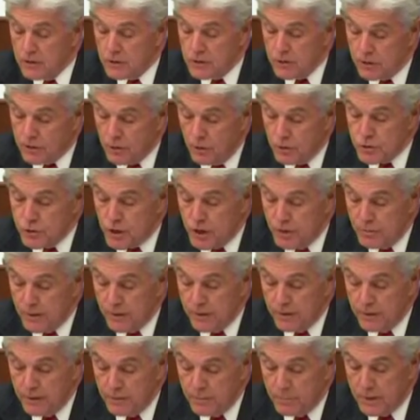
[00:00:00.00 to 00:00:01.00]
to those
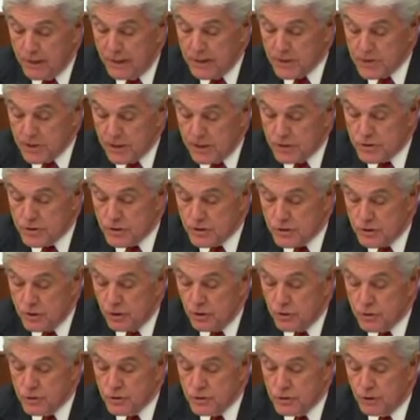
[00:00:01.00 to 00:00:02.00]
community-based
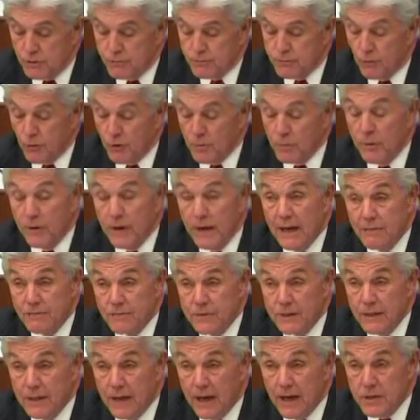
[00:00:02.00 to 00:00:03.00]
institutions that former
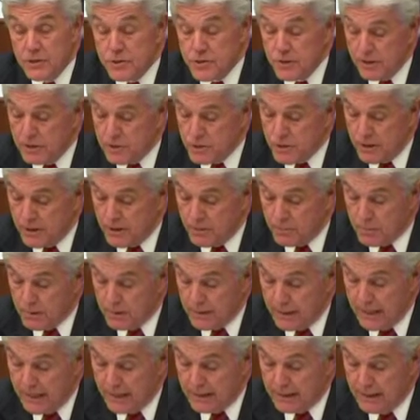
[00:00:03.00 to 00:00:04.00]
FDIC Chair
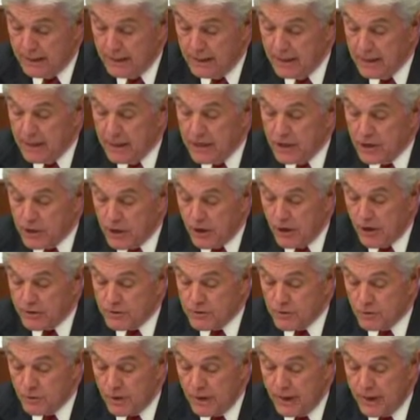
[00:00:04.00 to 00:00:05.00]
Bernanke
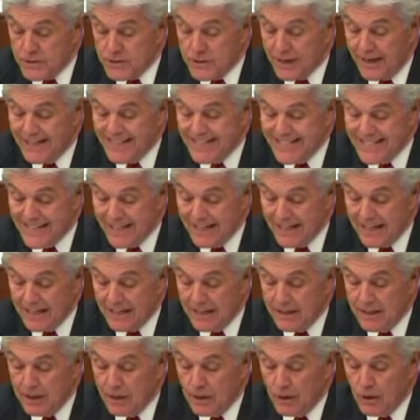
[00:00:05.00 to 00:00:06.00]
characterized as
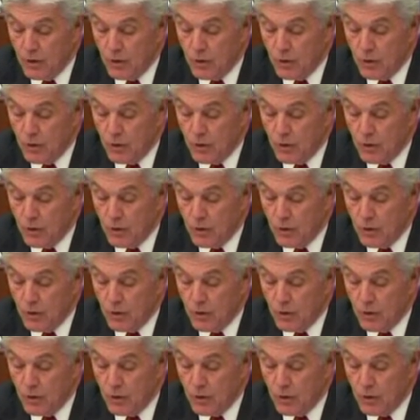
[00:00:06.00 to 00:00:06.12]
saying